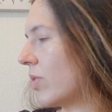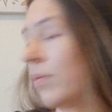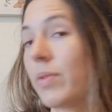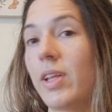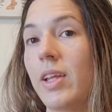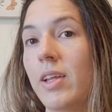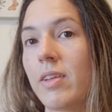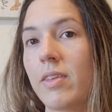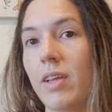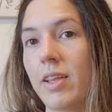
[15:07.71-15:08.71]
So
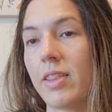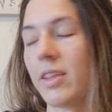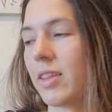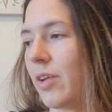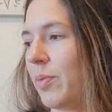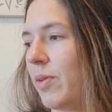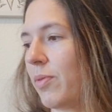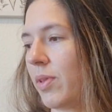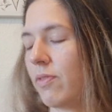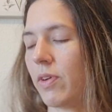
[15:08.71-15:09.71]
I think that'll
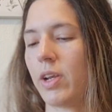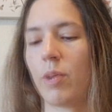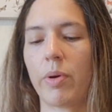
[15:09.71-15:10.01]
be really fun.